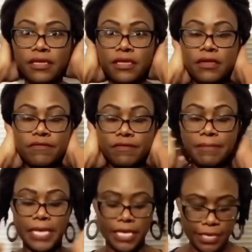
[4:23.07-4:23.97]
from my
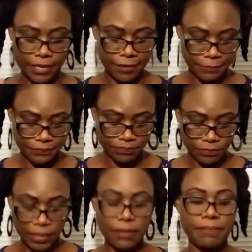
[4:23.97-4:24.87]
hair
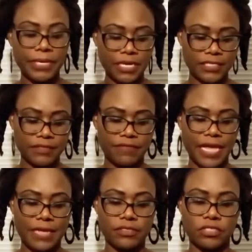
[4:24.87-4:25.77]
because of
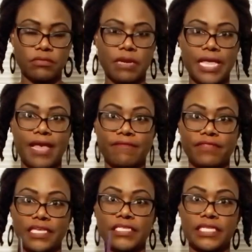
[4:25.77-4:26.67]
that. So I have
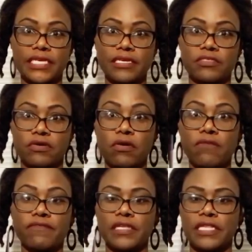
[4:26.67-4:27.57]
these here, so
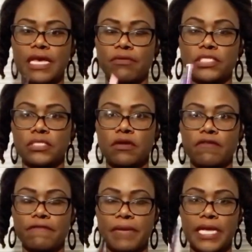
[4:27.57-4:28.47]
hopefully that will solve
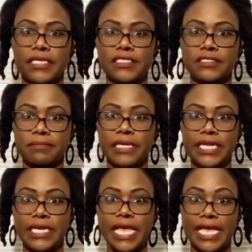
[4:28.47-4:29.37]
my split
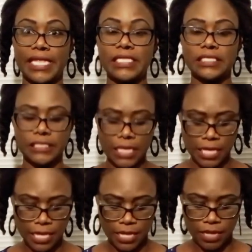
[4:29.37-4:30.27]
ends.
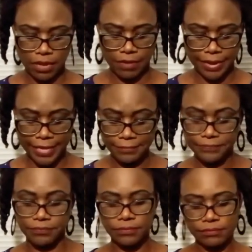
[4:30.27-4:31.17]
All right,
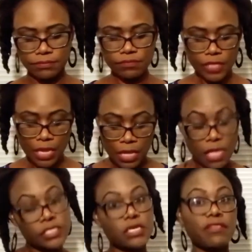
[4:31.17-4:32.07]

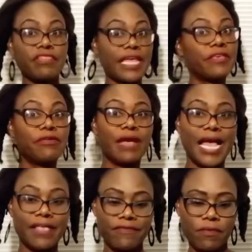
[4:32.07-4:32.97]
so thank you
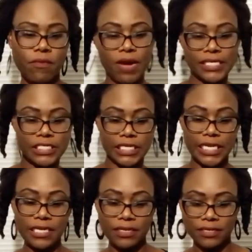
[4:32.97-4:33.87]
guys for watching.
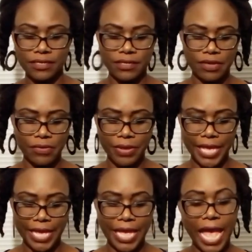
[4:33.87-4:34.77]

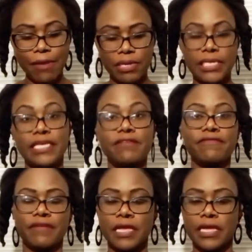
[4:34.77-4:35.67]
Okay, I will leave
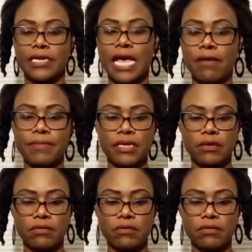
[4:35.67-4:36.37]
down below